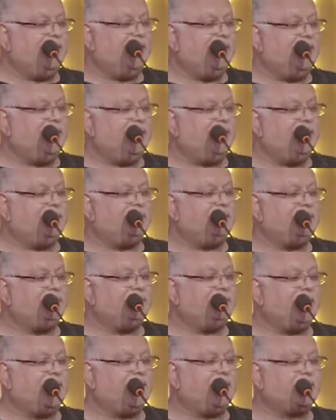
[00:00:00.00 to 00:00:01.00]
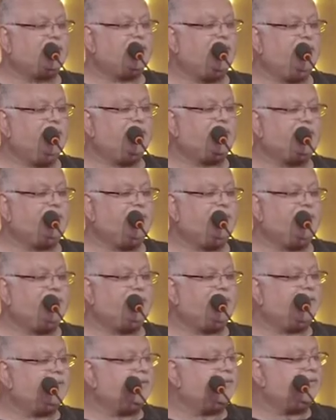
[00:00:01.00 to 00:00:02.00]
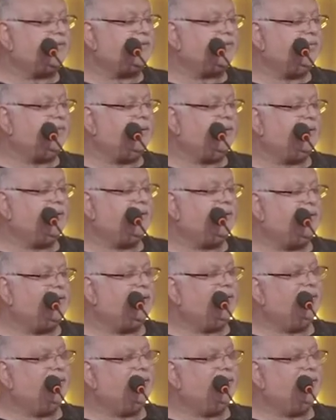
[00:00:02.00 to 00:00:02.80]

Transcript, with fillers: um, and has always been a princess to me.